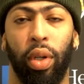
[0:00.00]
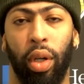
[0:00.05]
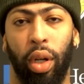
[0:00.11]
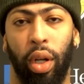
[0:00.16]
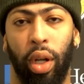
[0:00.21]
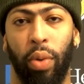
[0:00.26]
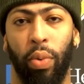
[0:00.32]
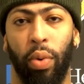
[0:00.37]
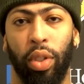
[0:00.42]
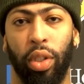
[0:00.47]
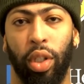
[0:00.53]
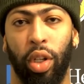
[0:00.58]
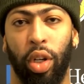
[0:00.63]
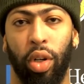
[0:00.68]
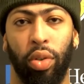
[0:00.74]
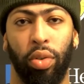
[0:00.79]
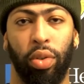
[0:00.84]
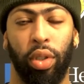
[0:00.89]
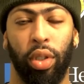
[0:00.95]
He wants to
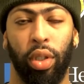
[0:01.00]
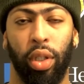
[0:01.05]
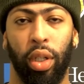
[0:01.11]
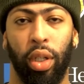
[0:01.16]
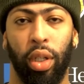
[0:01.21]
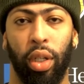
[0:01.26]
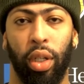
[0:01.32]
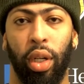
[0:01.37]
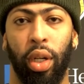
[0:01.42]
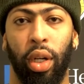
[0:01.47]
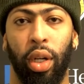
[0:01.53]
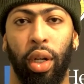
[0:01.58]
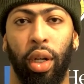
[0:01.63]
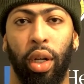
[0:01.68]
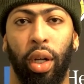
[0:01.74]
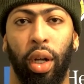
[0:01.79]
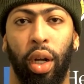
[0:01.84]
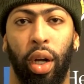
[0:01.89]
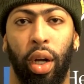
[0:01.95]
coach, and
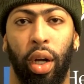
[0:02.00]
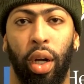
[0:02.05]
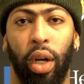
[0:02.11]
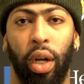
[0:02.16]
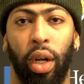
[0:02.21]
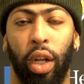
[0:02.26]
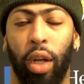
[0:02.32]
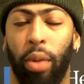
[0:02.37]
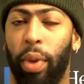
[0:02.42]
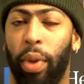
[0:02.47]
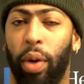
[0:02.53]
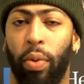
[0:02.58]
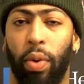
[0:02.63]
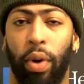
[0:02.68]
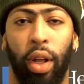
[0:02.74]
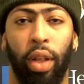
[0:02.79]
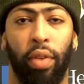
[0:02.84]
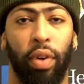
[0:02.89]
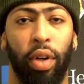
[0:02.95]
he'll make one
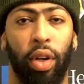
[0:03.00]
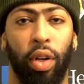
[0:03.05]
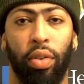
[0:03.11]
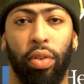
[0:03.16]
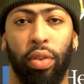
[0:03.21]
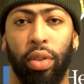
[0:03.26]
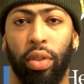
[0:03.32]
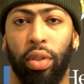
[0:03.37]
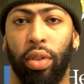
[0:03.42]
hell of a coach.